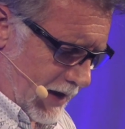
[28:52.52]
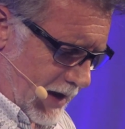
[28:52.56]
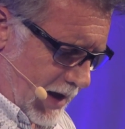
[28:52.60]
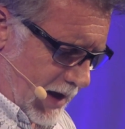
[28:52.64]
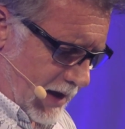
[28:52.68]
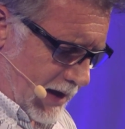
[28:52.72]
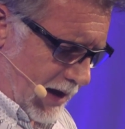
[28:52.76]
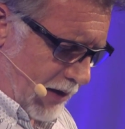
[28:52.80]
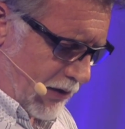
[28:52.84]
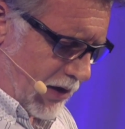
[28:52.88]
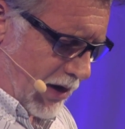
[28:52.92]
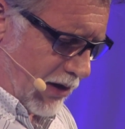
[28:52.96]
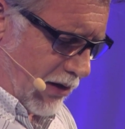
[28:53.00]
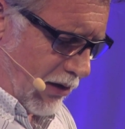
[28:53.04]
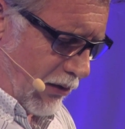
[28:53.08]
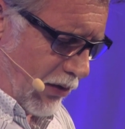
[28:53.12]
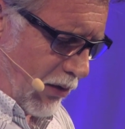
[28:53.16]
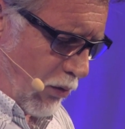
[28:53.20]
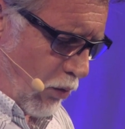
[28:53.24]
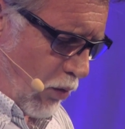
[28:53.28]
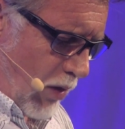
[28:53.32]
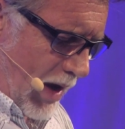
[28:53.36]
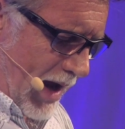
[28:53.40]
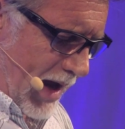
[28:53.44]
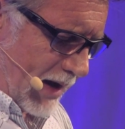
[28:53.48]
Now, you know
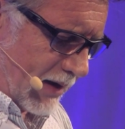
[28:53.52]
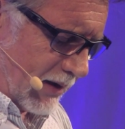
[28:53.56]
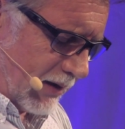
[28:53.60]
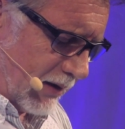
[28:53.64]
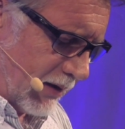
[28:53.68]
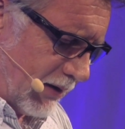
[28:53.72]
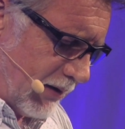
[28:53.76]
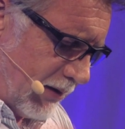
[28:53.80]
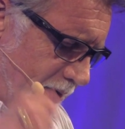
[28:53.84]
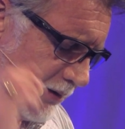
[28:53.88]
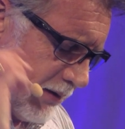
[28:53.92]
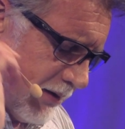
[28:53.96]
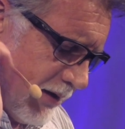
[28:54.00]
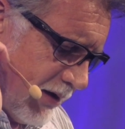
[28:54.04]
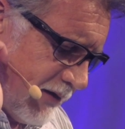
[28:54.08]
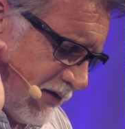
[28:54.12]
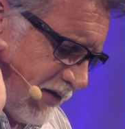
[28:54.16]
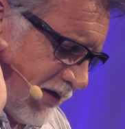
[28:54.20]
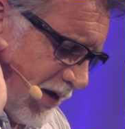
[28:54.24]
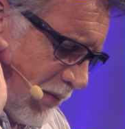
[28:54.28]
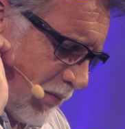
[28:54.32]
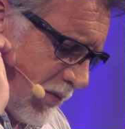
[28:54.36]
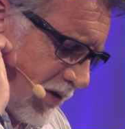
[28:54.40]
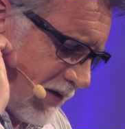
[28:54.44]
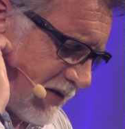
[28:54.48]
that when a
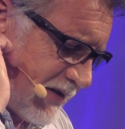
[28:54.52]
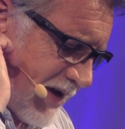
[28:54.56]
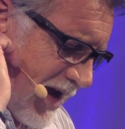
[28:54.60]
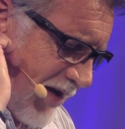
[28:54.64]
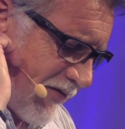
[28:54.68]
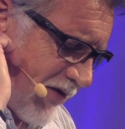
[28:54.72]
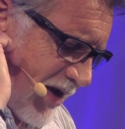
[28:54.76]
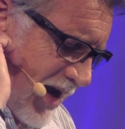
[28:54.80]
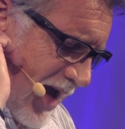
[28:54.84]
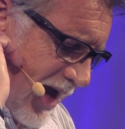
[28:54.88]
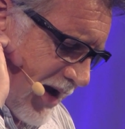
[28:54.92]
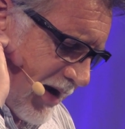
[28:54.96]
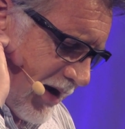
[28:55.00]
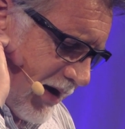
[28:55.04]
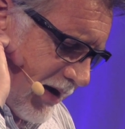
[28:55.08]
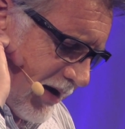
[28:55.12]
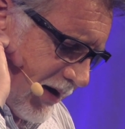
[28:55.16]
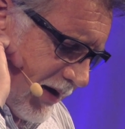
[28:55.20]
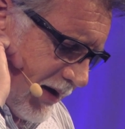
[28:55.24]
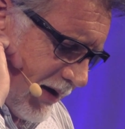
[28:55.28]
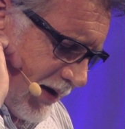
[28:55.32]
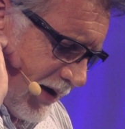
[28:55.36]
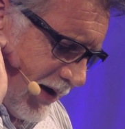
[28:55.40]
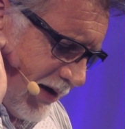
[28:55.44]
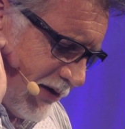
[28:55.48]
ship doesn't have an
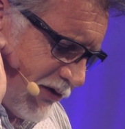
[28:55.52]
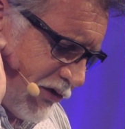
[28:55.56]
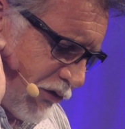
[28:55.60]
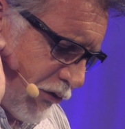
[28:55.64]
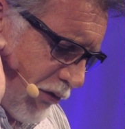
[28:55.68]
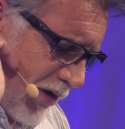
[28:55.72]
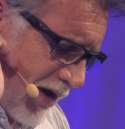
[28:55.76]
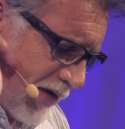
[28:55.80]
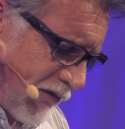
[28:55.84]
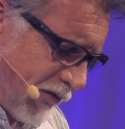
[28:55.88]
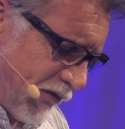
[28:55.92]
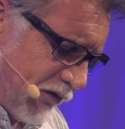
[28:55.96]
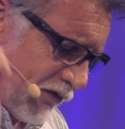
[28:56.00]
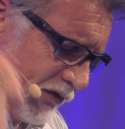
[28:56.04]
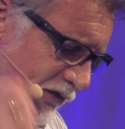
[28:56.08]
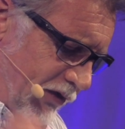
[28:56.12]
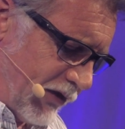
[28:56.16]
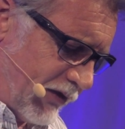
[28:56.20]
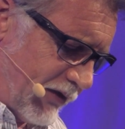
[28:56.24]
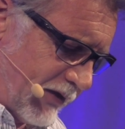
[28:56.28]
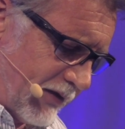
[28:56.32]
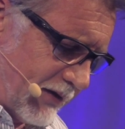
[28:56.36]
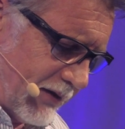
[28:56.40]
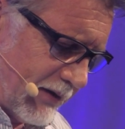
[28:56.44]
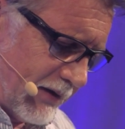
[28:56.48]
anchor, it
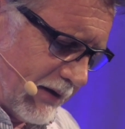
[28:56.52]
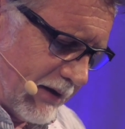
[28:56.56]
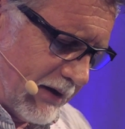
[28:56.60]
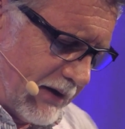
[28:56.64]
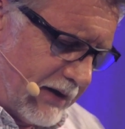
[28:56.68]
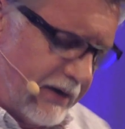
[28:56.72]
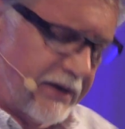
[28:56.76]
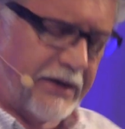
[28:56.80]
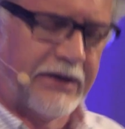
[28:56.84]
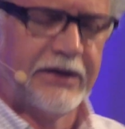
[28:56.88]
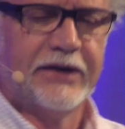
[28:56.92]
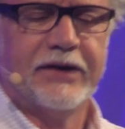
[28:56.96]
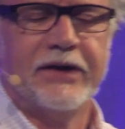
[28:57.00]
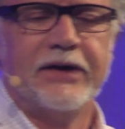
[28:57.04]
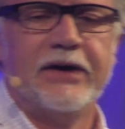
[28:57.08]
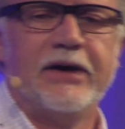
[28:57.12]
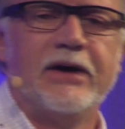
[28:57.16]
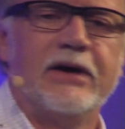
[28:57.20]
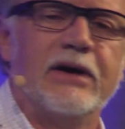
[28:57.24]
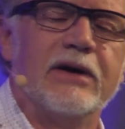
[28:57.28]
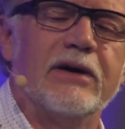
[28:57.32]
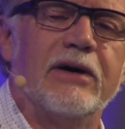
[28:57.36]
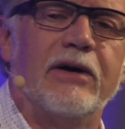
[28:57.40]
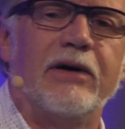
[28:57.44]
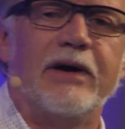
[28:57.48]
drifts
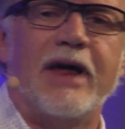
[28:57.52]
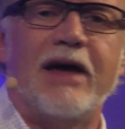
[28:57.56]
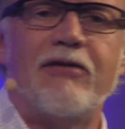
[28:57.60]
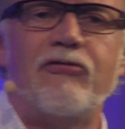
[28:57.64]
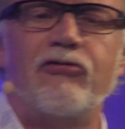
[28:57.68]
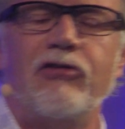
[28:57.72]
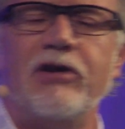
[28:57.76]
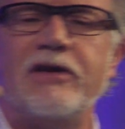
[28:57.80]
on every